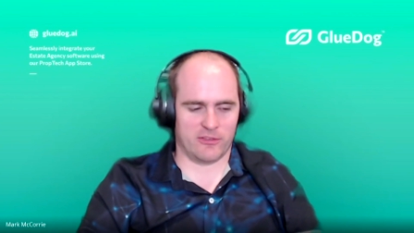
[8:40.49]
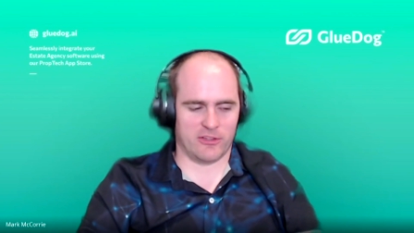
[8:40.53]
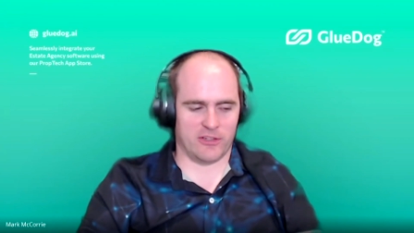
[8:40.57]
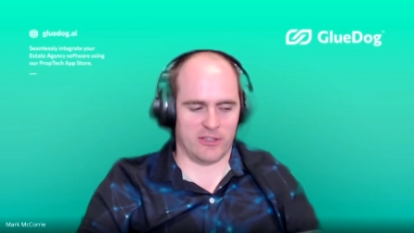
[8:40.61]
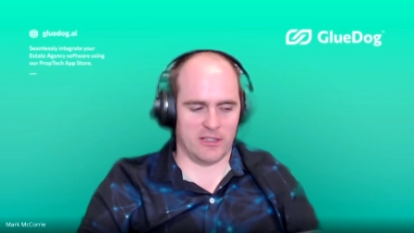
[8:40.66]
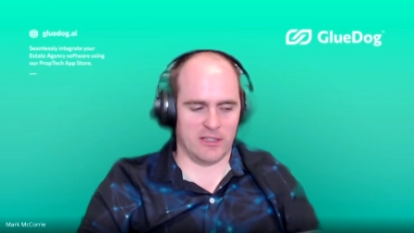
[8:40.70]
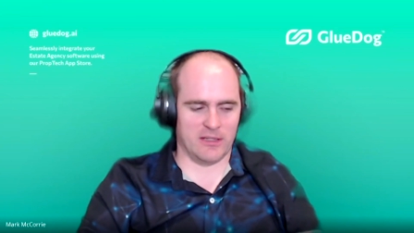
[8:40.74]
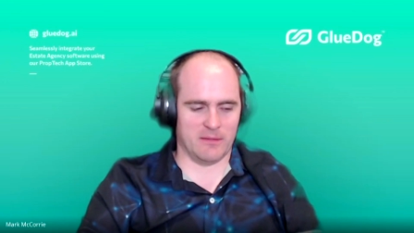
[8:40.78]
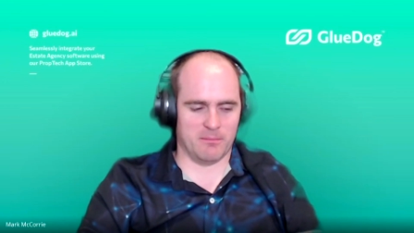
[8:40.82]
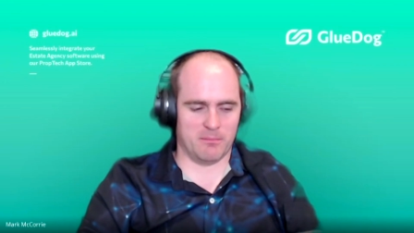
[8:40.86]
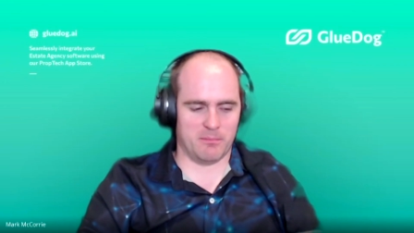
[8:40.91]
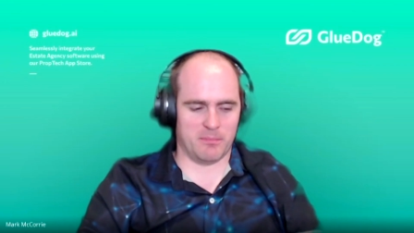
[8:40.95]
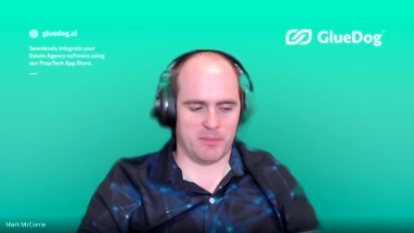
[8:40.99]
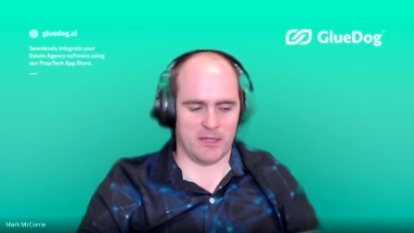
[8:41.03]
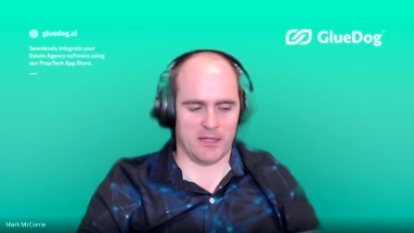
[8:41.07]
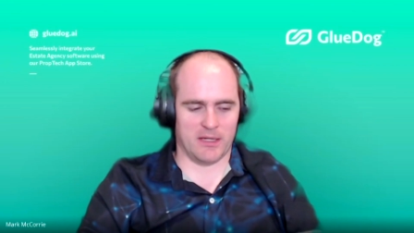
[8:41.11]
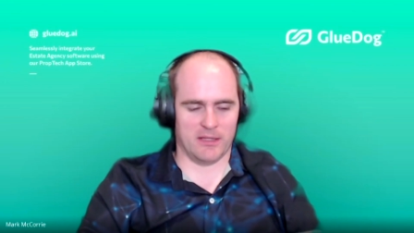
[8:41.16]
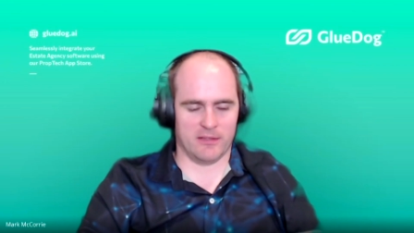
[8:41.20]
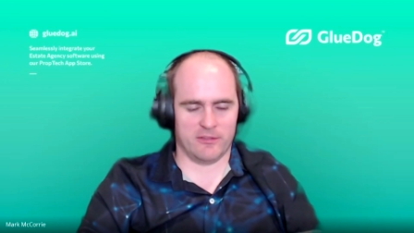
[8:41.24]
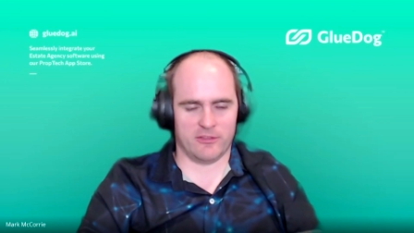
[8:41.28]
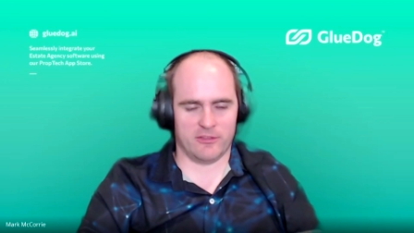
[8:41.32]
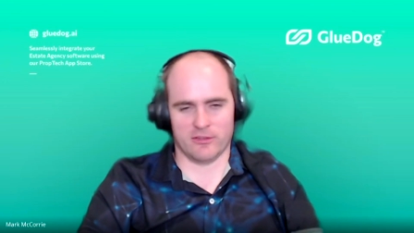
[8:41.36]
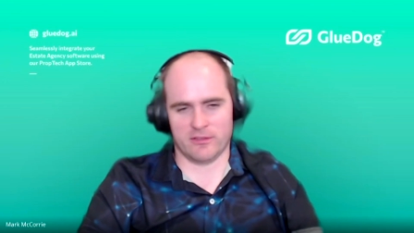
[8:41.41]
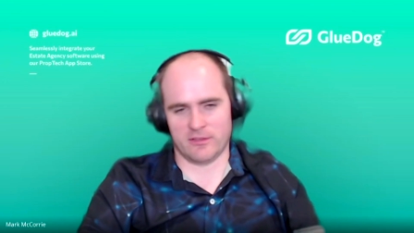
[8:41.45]
time,
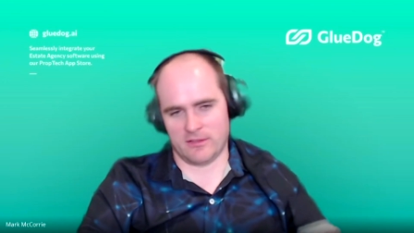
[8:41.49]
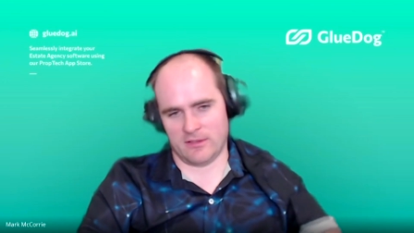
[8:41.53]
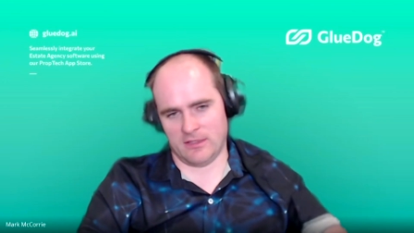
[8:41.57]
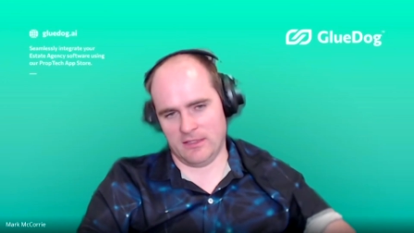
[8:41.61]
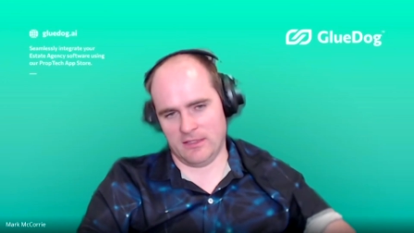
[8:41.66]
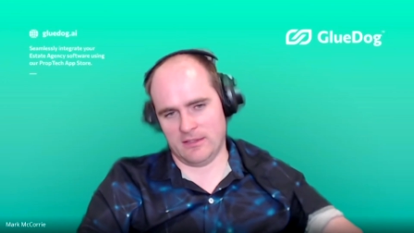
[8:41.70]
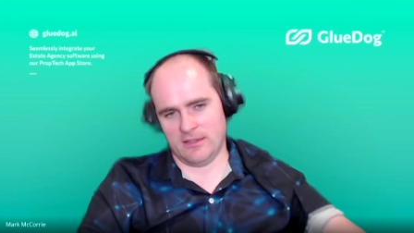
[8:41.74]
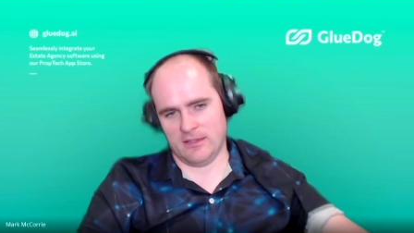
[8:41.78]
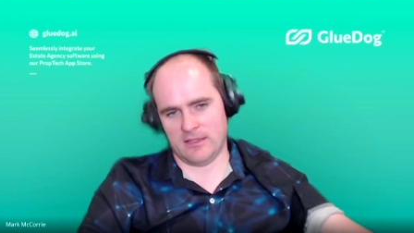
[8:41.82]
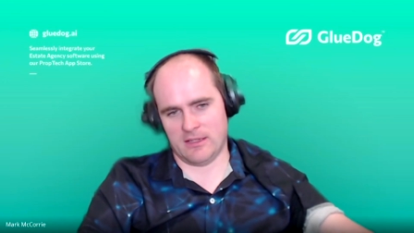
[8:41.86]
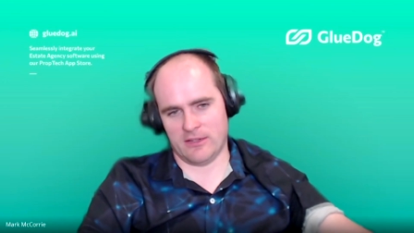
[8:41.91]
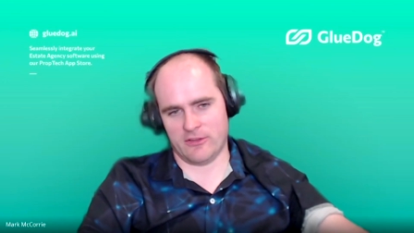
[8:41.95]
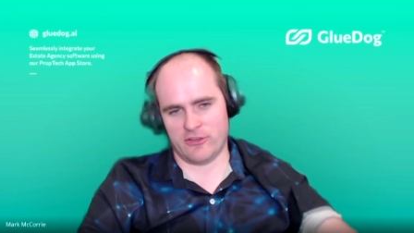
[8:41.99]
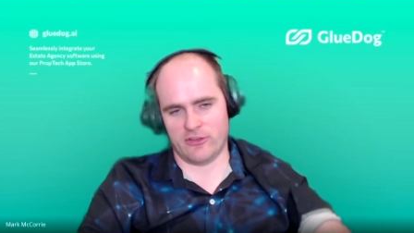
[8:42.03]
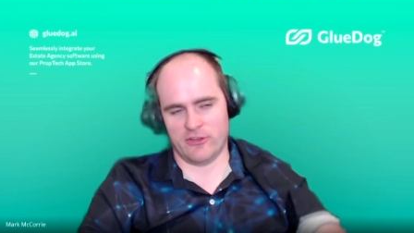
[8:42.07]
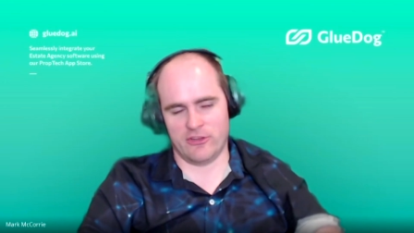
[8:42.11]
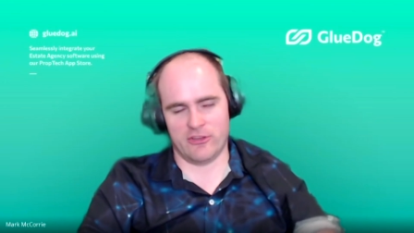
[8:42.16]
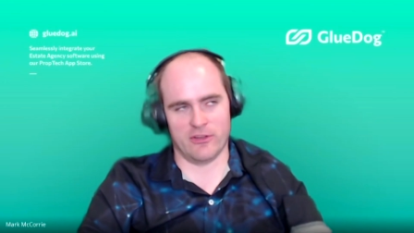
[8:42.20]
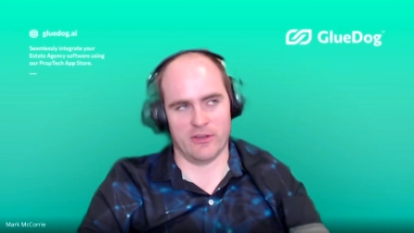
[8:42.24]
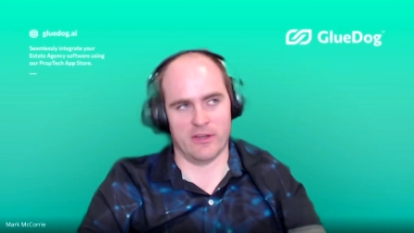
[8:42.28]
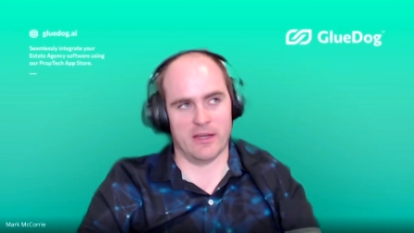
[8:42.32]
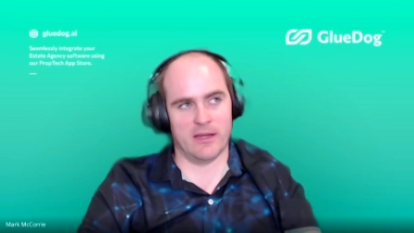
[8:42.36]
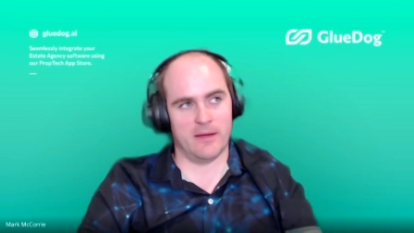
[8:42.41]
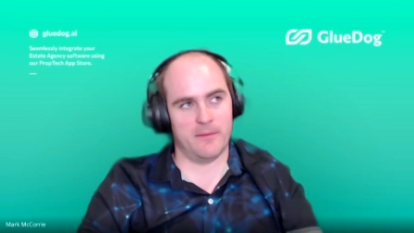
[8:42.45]
but he didn't actually
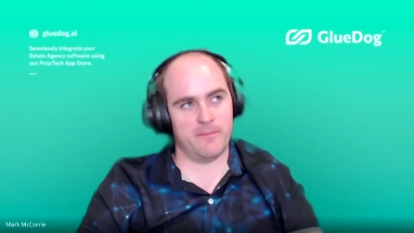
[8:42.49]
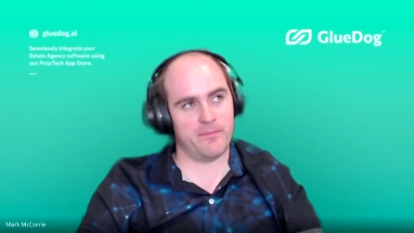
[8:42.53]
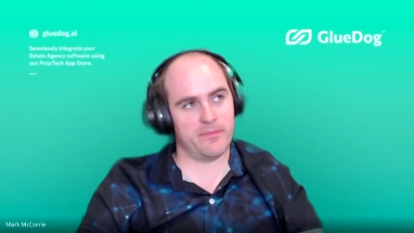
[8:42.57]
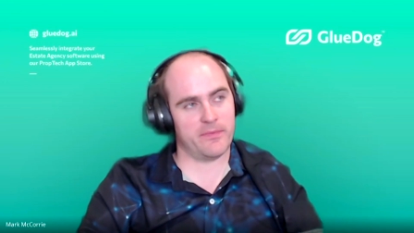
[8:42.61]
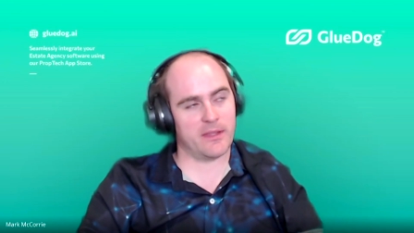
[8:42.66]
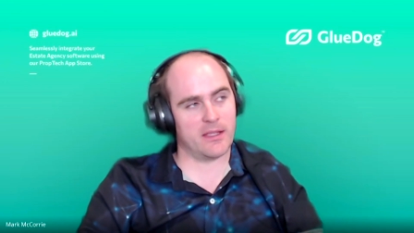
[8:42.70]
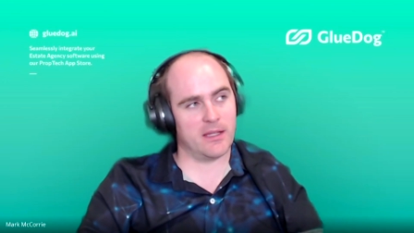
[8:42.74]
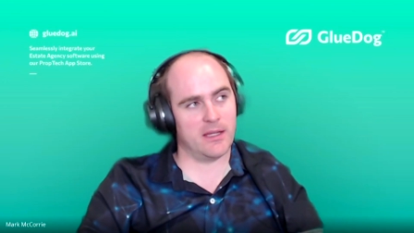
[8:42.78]
do it.